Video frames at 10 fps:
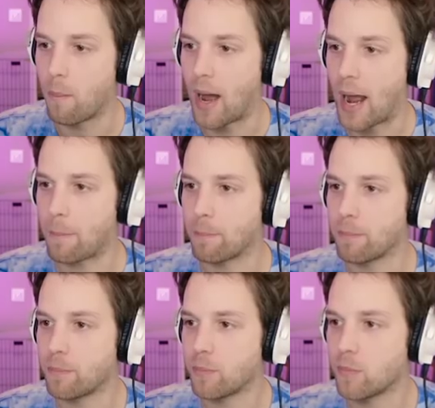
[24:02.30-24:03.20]
Bop.
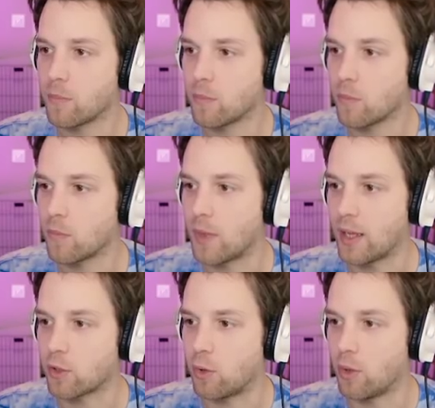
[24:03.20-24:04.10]

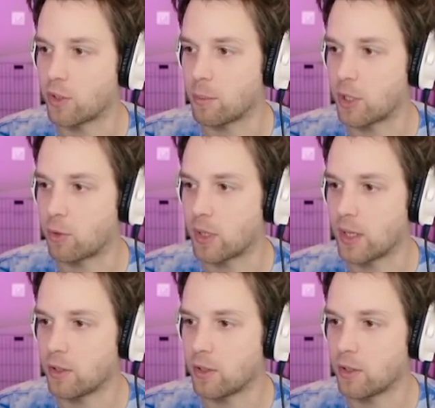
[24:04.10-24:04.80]
That's cool. Is it made green